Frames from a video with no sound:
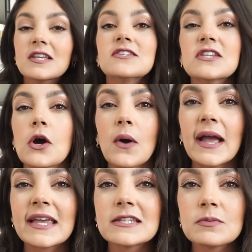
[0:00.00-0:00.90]
So
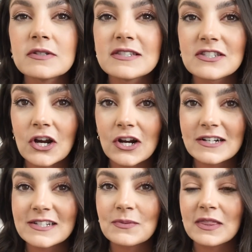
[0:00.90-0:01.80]
I guess we'll
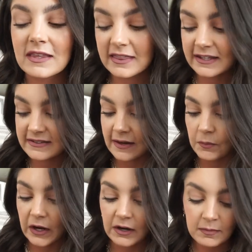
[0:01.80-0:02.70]
start with the things that I'm
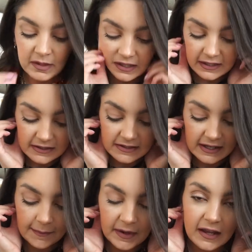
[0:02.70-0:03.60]
wearing, because
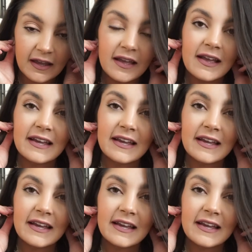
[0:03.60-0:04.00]
I'm gonna,